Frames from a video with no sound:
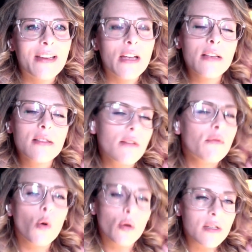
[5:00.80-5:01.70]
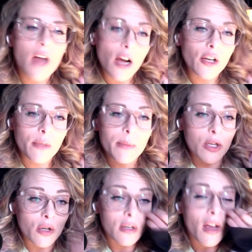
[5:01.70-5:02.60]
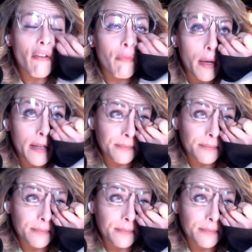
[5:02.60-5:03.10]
it's of course not going to be good enough, but